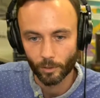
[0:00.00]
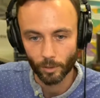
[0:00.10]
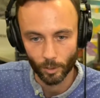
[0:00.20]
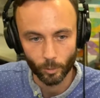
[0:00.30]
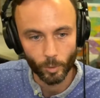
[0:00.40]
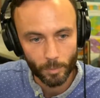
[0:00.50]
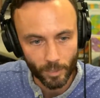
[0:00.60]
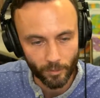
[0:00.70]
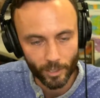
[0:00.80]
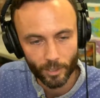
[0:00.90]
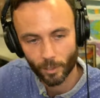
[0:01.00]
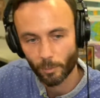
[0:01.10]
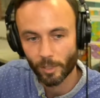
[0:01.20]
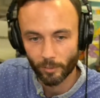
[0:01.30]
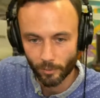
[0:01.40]
their group's Avenger to
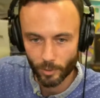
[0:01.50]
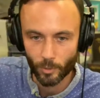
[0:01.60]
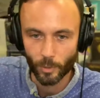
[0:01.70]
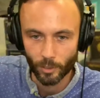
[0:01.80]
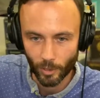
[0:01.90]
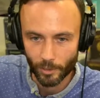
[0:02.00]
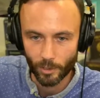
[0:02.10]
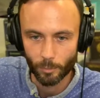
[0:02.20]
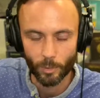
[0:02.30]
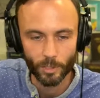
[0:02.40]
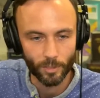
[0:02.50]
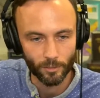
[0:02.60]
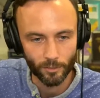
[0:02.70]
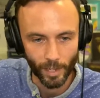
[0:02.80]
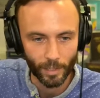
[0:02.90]
be the first one across the board to
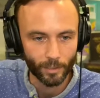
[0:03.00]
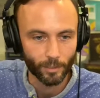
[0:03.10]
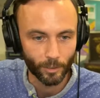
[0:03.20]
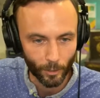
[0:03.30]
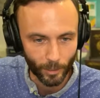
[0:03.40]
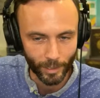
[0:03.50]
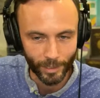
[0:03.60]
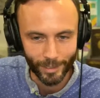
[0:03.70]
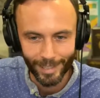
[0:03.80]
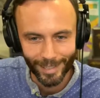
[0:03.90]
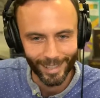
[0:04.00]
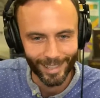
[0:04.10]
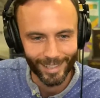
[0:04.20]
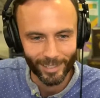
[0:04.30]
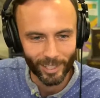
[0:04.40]
fight Loki.
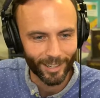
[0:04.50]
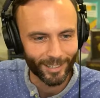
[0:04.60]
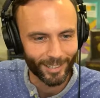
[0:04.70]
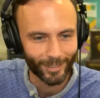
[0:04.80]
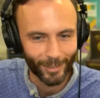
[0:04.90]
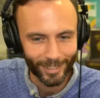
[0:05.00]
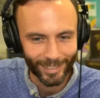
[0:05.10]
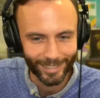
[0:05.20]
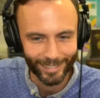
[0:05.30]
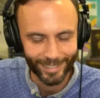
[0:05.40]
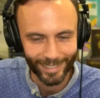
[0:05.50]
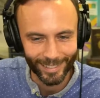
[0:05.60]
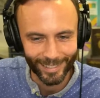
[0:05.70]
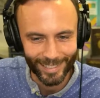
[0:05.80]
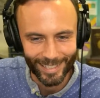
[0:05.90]
Shout out to Loki because the
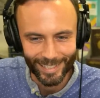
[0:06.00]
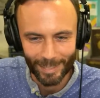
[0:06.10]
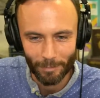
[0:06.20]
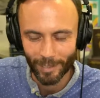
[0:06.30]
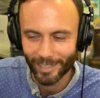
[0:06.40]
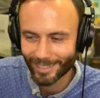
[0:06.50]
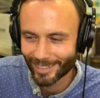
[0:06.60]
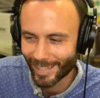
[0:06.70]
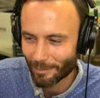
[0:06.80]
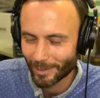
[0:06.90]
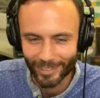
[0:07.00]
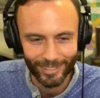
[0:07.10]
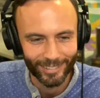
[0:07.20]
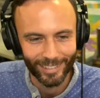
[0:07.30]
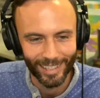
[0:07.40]
Disney Plus
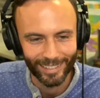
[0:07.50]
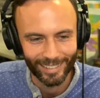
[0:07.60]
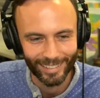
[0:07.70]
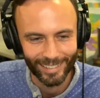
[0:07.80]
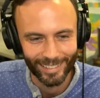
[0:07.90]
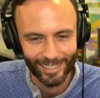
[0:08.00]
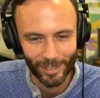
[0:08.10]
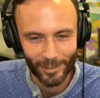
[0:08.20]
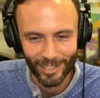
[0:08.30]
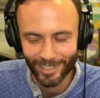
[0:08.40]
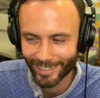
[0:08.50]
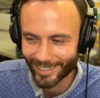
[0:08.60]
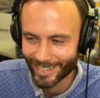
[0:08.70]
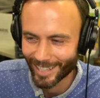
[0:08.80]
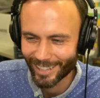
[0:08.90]
episode, I think the show
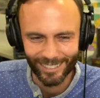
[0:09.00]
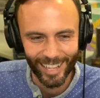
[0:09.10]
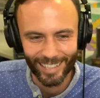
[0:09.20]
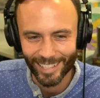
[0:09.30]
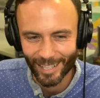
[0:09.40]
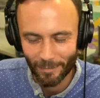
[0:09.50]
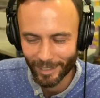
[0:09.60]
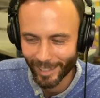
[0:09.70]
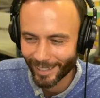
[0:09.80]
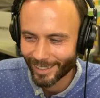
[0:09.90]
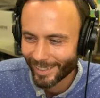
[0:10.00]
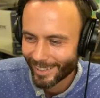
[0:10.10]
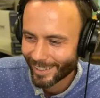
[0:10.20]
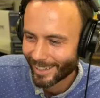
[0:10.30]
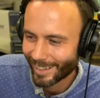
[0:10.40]
started today or last night at midnight.
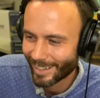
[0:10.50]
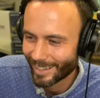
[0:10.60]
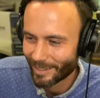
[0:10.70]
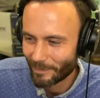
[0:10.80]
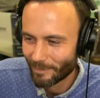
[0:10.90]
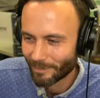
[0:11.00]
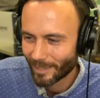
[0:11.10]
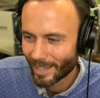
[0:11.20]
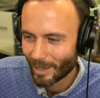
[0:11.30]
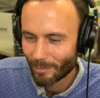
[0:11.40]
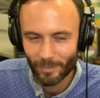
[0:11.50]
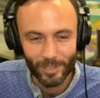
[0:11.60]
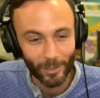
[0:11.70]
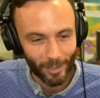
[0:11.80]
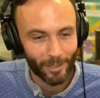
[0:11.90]

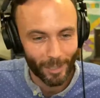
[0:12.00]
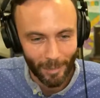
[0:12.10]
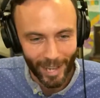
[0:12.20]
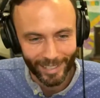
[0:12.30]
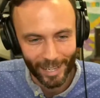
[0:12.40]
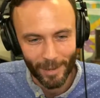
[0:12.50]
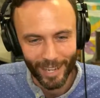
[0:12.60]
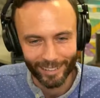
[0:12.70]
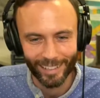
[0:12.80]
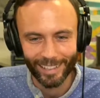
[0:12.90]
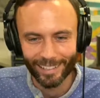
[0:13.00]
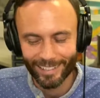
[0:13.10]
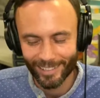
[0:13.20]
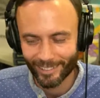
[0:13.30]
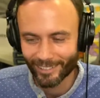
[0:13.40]
So he was the bad guy back then.
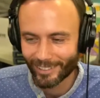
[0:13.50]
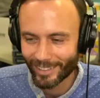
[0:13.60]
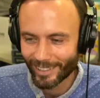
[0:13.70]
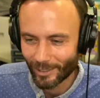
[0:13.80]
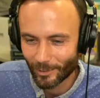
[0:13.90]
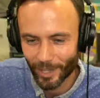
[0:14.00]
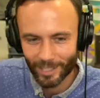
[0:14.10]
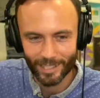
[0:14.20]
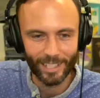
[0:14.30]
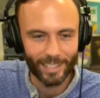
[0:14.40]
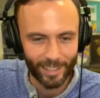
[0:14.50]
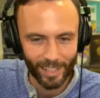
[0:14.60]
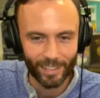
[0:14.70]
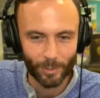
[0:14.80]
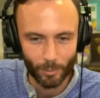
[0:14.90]
So you wanted to get to
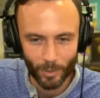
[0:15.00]
the end of the